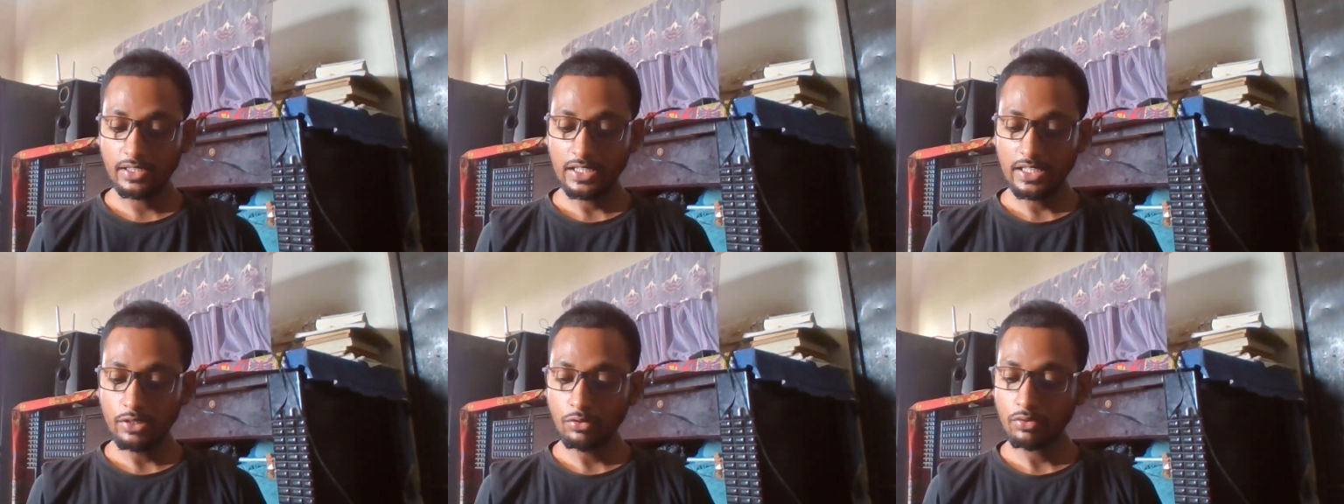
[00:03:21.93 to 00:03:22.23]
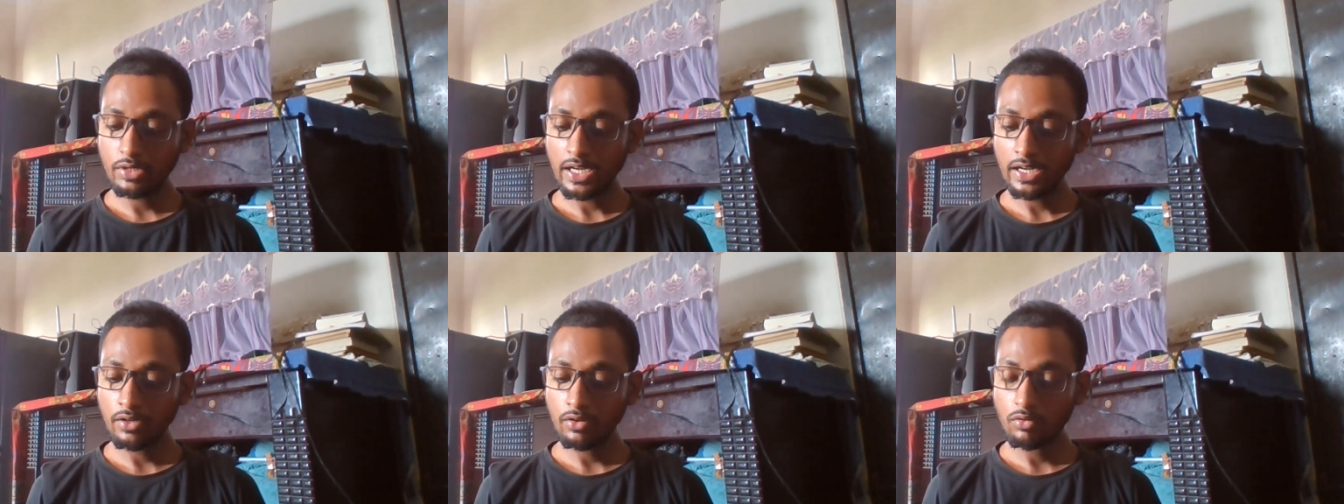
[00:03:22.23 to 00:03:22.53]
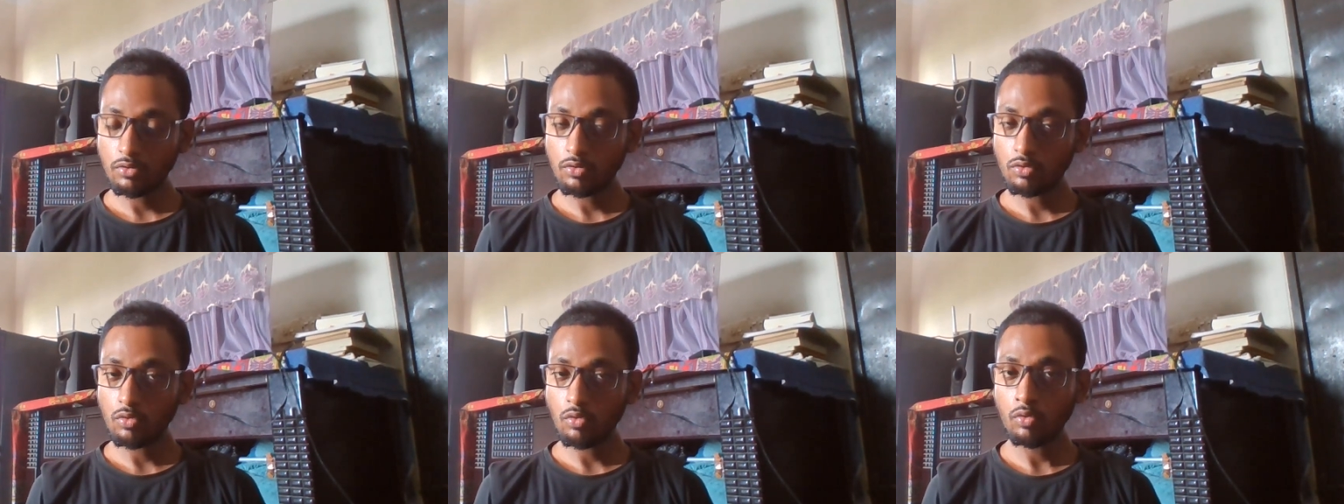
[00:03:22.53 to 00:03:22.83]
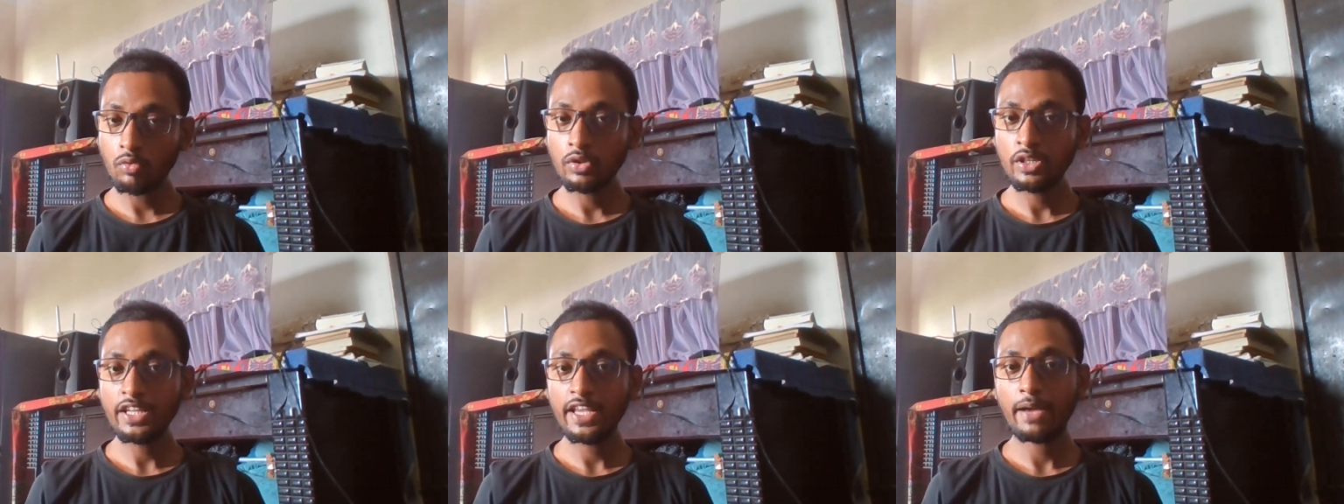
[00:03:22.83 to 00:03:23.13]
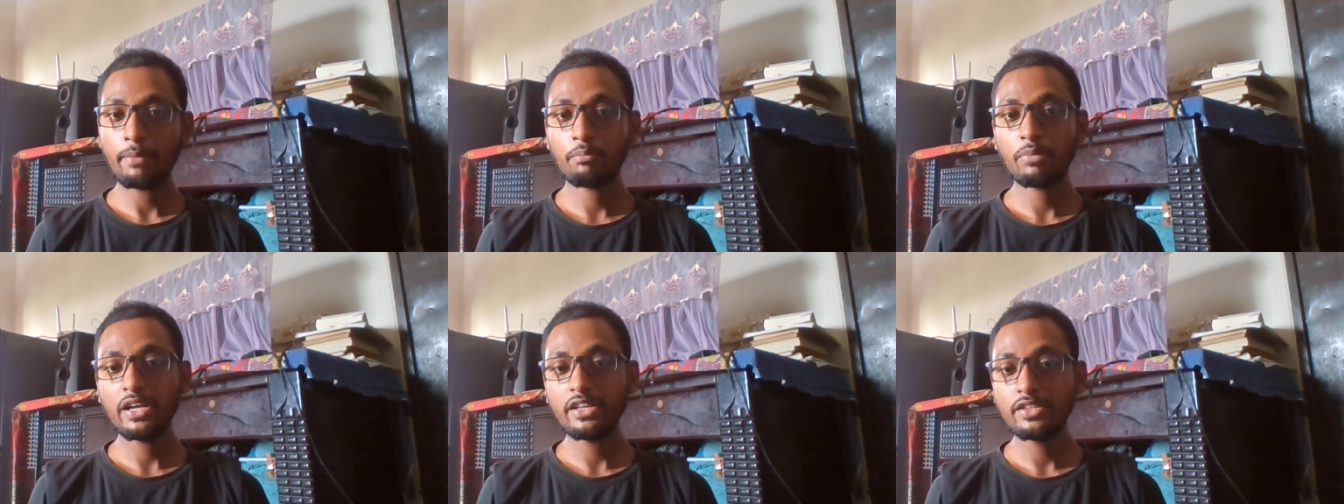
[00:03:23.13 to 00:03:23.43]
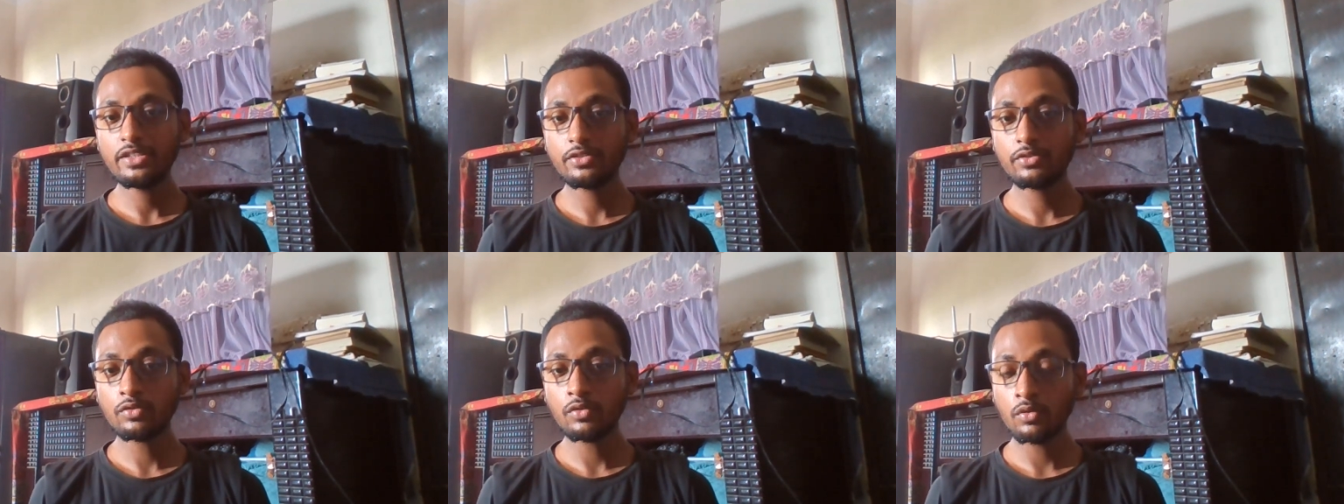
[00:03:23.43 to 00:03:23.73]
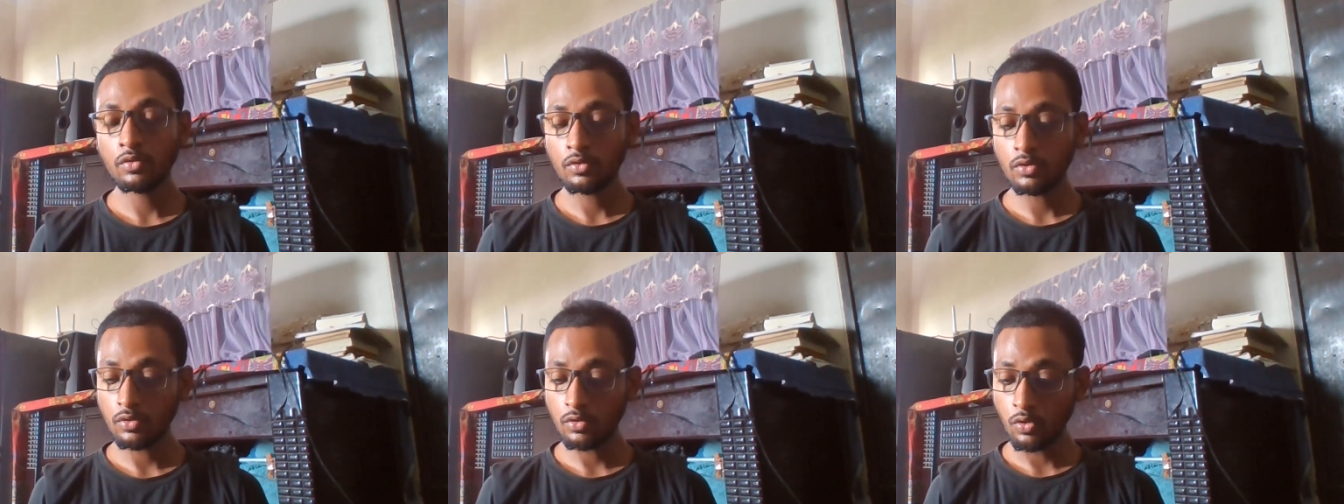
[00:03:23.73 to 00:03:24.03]
You can only apply this
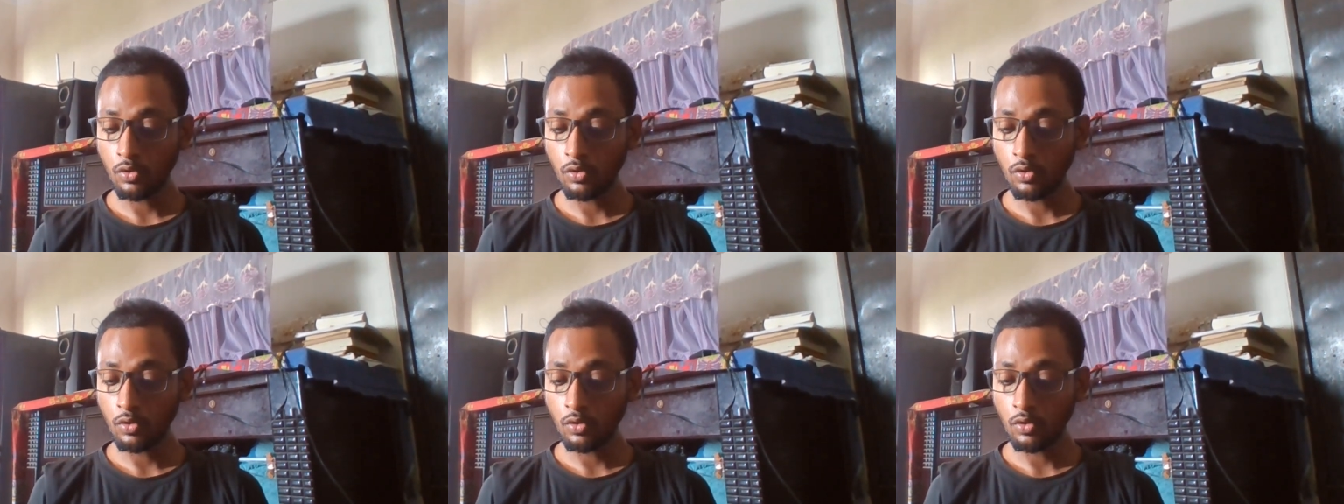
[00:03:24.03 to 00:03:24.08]
rule